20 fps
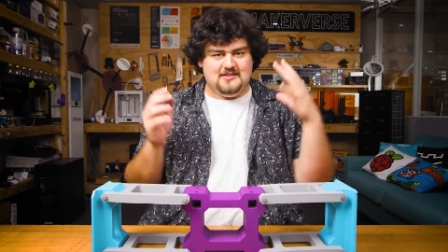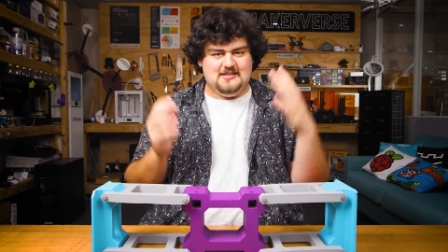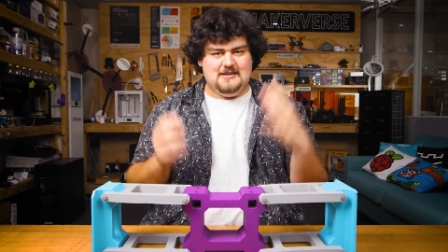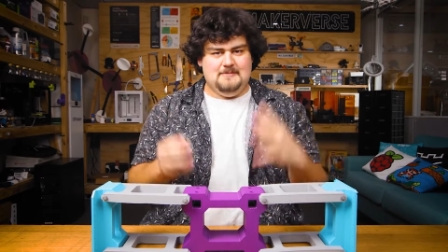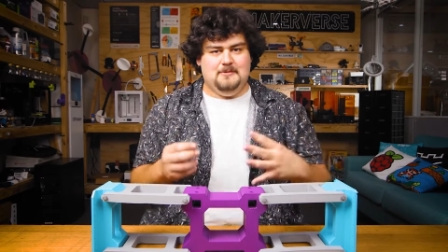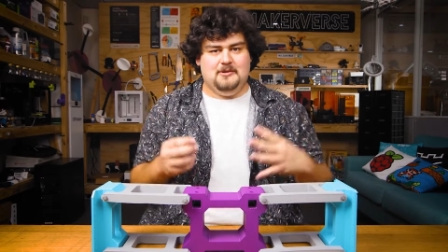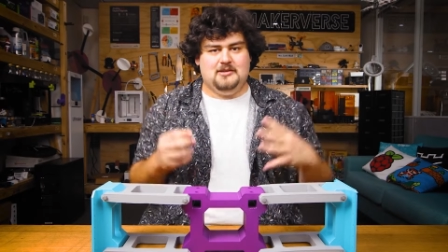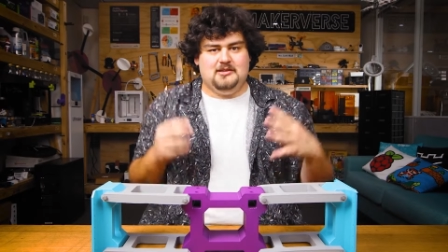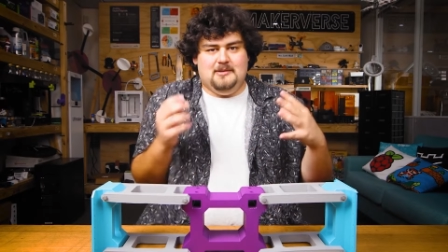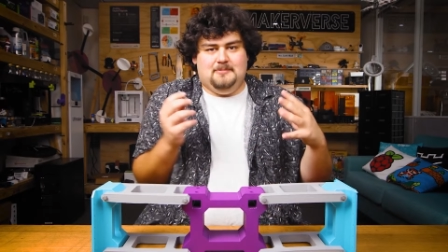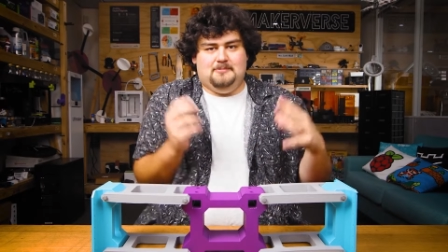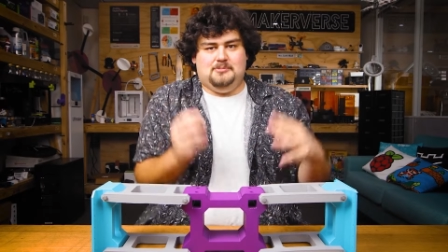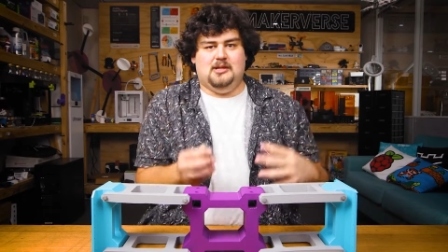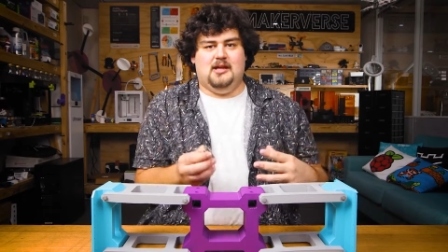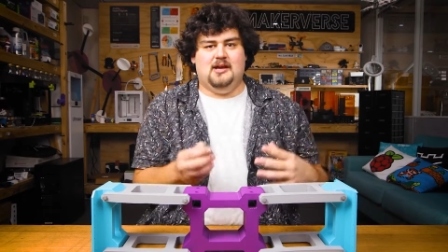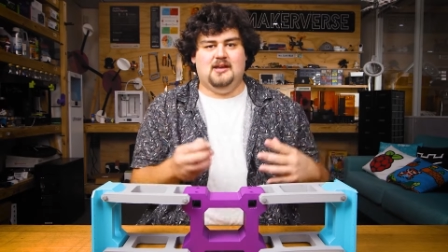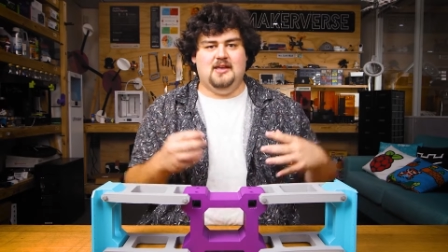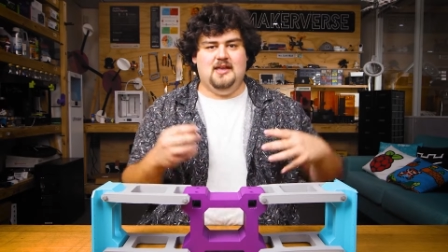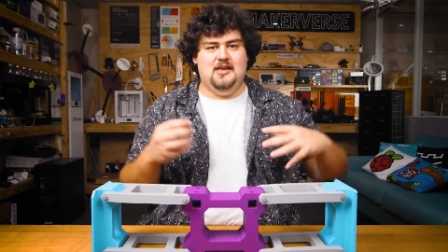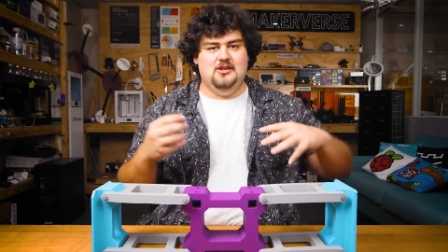typically
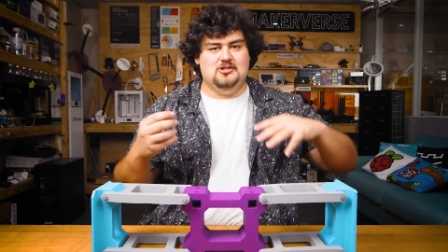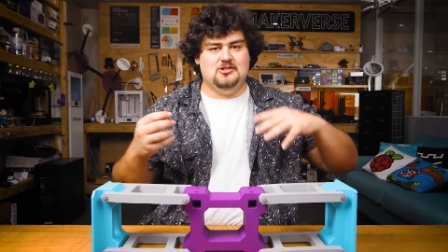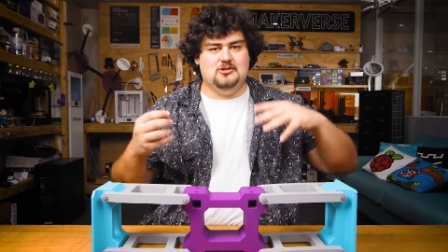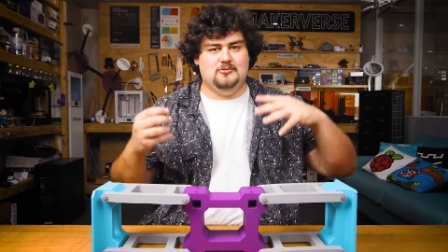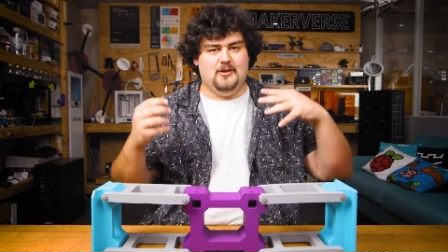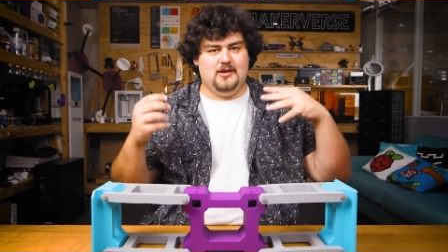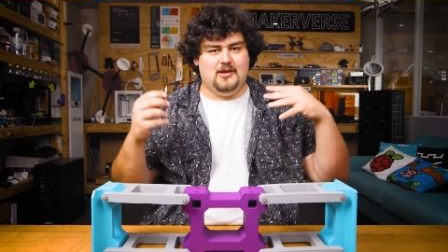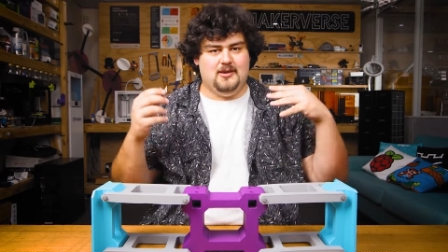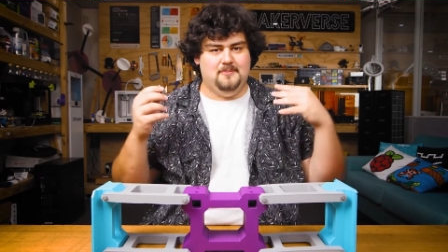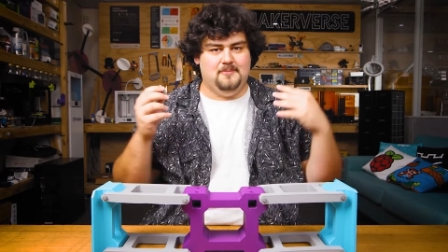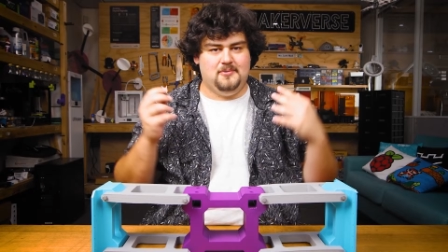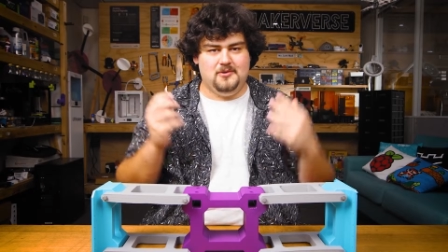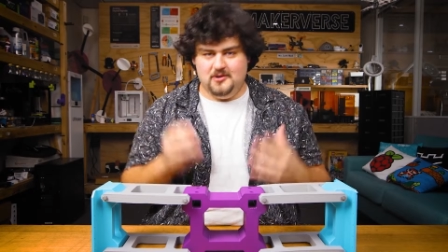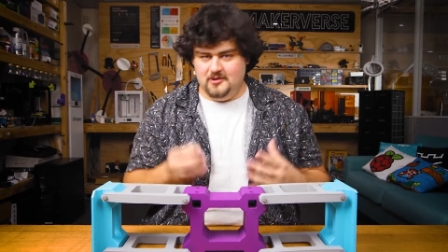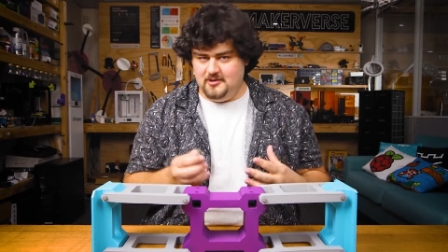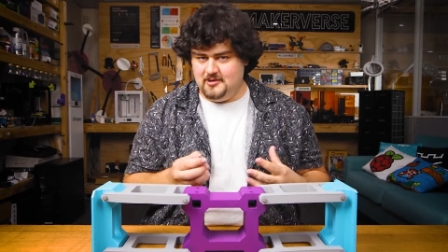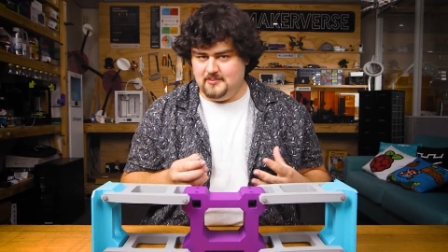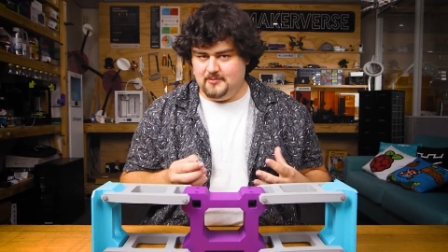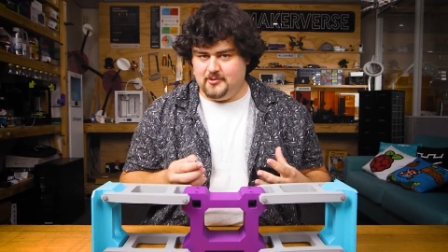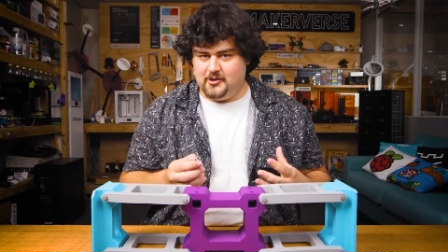plug into a
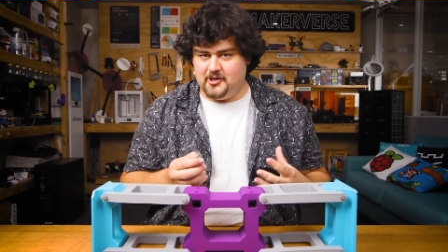computer